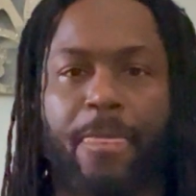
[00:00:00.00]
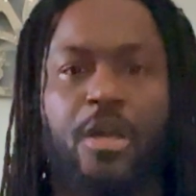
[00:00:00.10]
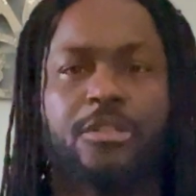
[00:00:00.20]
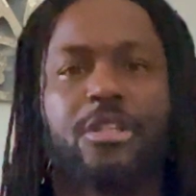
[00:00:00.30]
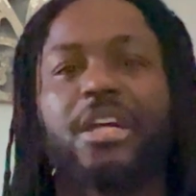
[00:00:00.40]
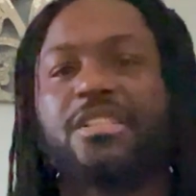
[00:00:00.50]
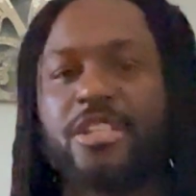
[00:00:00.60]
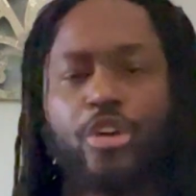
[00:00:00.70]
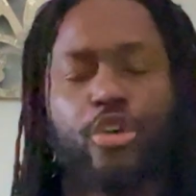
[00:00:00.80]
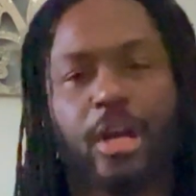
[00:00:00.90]
So like I
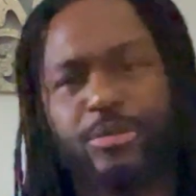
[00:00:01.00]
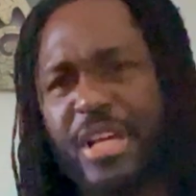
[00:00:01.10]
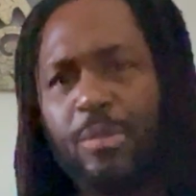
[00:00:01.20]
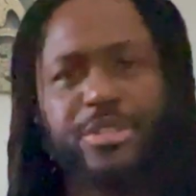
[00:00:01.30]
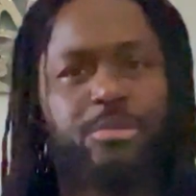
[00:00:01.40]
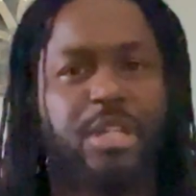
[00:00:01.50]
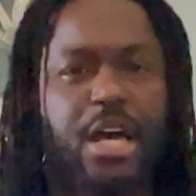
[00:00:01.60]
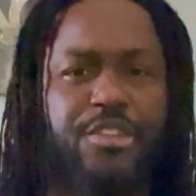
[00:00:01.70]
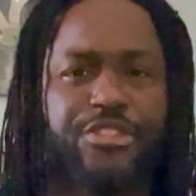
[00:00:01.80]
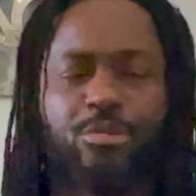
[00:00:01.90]
said earlier, I was chatting with some
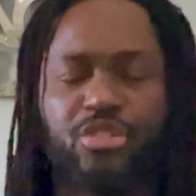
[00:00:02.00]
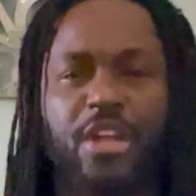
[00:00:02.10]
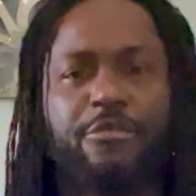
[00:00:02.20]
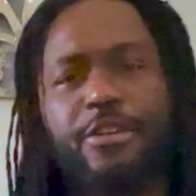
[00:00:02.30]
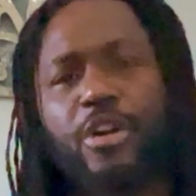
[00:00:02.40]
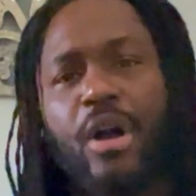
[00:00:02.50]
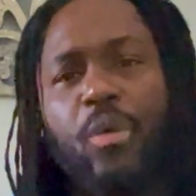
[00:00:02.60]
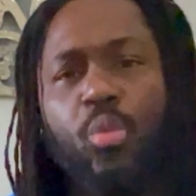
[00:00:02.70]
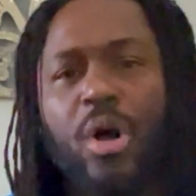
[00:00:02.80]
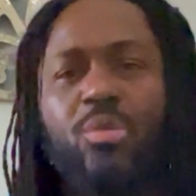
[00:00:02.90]
clients. They were trying to figure
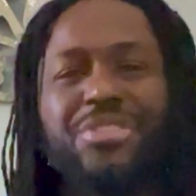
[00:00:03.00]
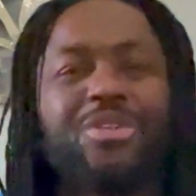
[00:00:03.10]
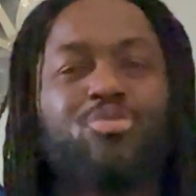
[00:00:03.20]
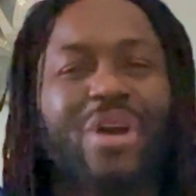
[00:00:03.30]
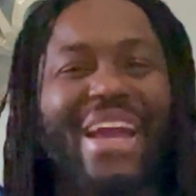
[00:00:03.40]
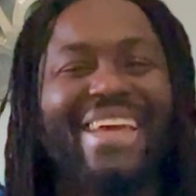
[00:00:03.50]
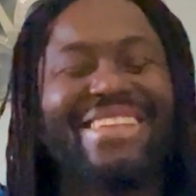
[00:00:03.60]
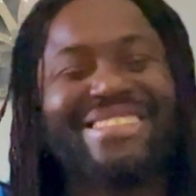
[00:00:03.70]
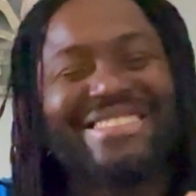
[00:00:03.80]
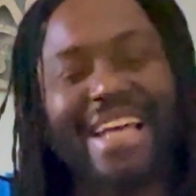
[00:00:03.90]
out what was the right
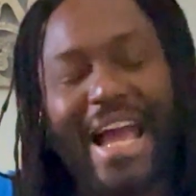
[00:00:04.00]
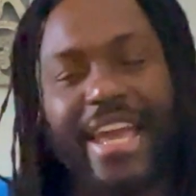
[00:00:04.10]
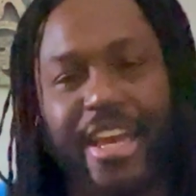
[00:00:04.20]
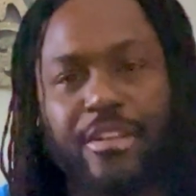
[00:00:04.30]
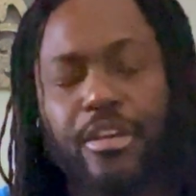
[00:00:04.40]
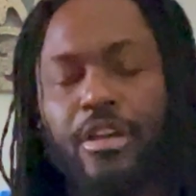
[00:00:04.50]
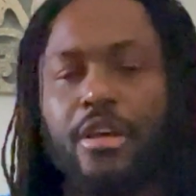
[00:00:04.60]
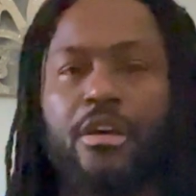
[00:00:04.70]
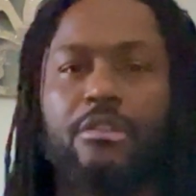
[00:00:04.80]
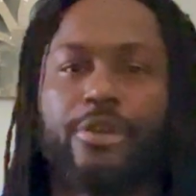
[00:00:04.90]
diet
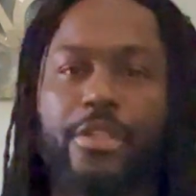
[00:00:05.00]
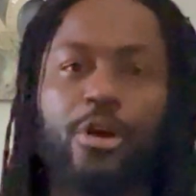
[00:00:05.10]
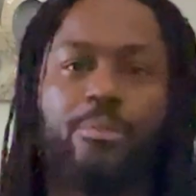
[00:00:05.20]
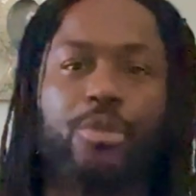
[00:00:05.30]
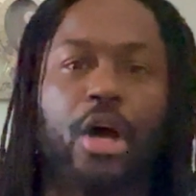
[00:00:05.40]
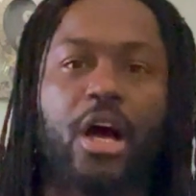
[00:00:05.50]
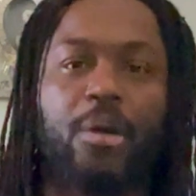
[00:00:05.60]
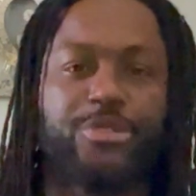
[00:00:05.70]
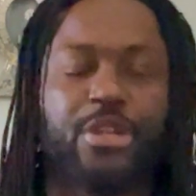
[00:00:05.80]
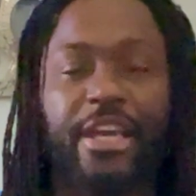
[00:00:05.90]
for them
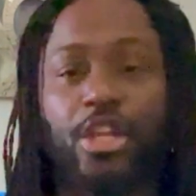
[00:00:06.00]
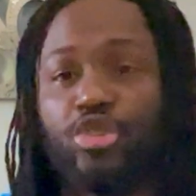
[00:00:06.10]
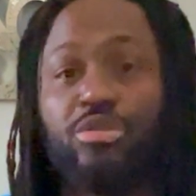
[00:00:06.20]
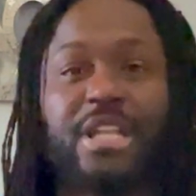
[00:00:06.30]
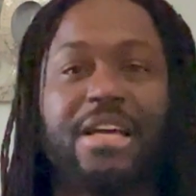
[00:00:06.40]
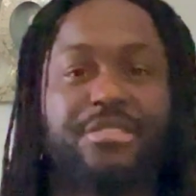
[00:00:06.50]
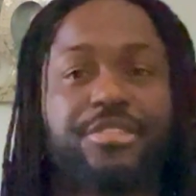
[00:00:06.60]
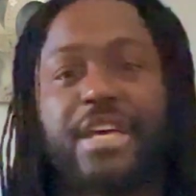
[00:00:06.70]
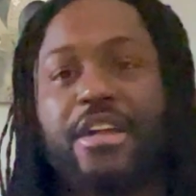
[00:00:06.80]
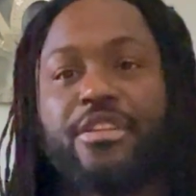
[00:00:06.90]
so they can utilize this
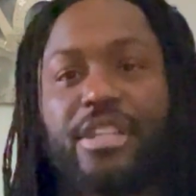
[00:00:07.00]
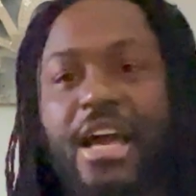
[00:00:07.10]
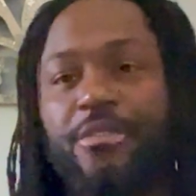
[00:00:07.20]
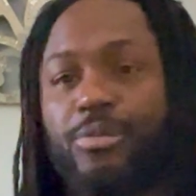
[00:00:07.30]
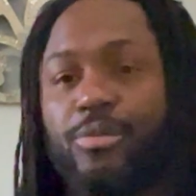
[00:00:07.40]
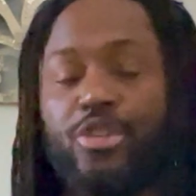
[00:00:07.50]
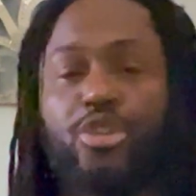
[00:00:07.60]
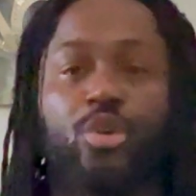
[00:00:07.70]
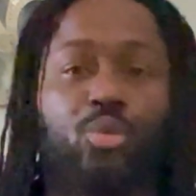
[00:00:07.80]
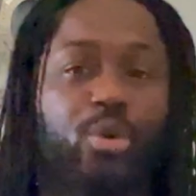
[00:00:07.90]
side of life,
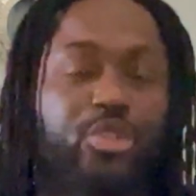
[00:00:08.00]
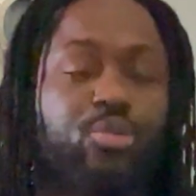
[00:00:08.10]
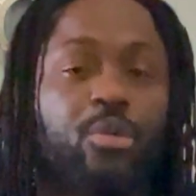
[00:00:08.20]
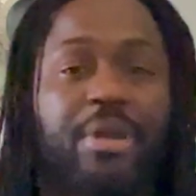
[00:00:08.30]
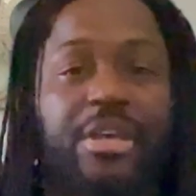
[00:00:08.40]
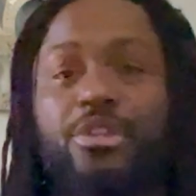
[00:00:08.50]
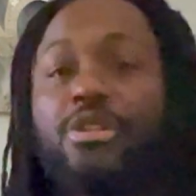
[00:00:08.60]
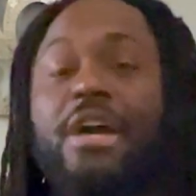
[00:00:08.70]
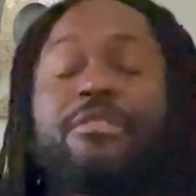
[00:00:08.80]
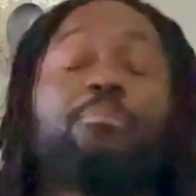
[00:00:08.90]
which will make their
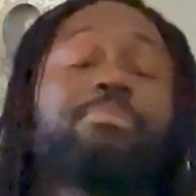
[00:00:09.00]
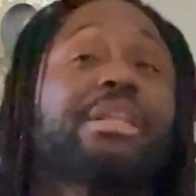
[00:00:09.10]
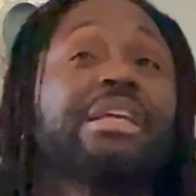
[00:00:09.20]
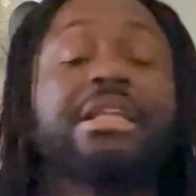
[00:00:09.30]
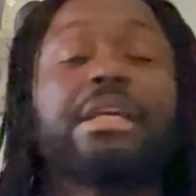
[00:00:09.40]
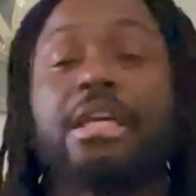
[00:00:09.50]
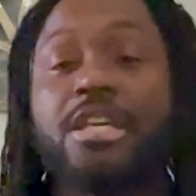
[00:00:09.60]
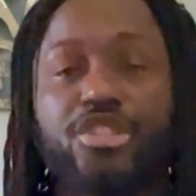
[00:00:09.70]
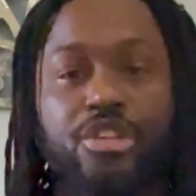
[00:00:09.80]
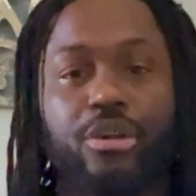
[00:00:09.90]
life completely
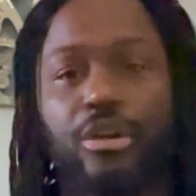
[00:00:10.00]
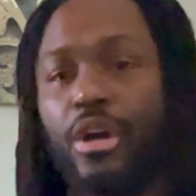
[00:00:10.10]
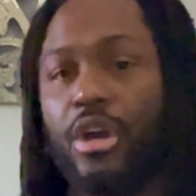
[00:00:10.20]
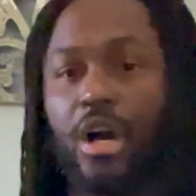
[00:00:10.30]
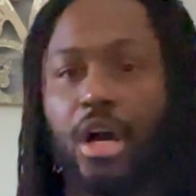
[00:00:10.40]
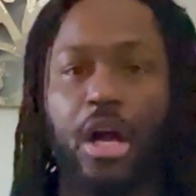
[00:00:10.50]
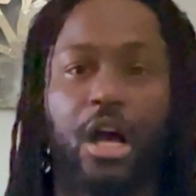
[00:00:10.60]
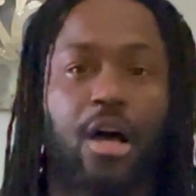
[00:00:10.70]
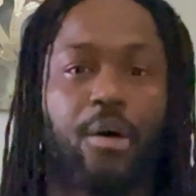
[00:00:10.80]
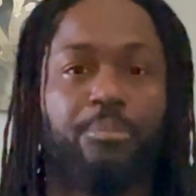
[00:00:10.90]
easier
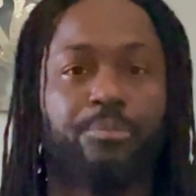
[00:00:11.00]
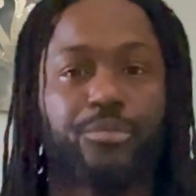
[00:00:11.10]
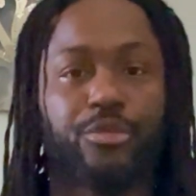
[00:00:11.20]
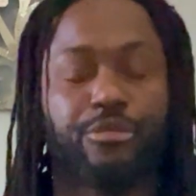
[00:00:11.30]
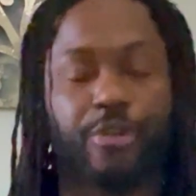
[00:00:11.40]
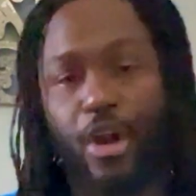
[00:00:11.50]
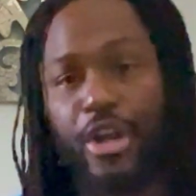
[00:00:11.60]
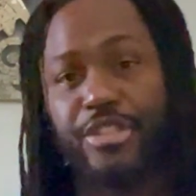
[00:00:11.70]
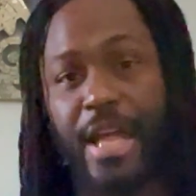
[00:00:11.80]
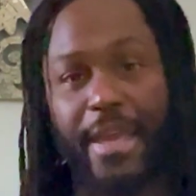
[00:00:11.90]
far
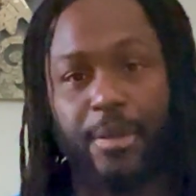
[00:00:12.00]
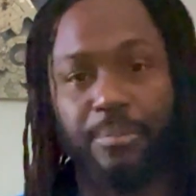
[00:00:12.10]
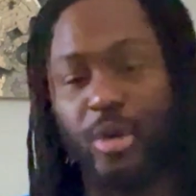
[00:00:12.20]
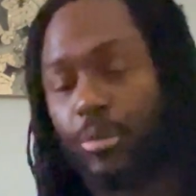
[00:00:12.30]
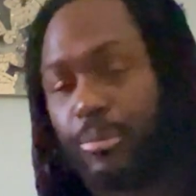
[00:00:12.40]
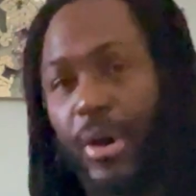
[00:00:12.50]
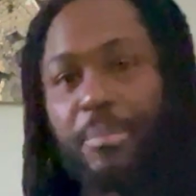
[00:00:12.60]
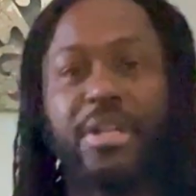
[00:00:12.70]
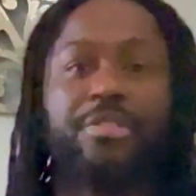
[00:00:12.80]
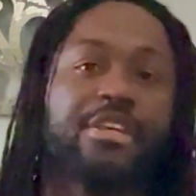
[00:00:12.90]
as like meal
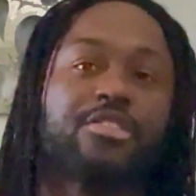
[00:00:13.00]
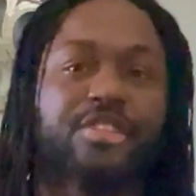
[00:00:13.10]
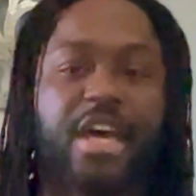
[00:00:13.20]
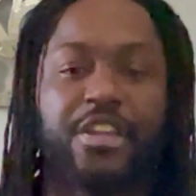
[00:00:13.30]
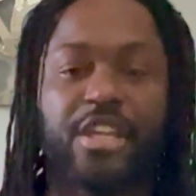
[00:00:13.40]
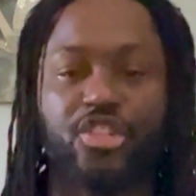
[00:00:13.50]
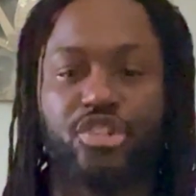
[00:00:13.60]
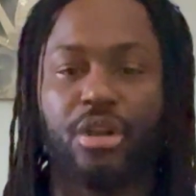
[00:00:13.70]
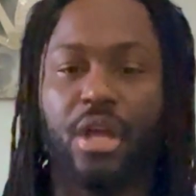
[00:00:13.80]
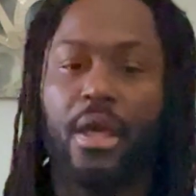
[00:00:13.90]
prepping and things of that nature.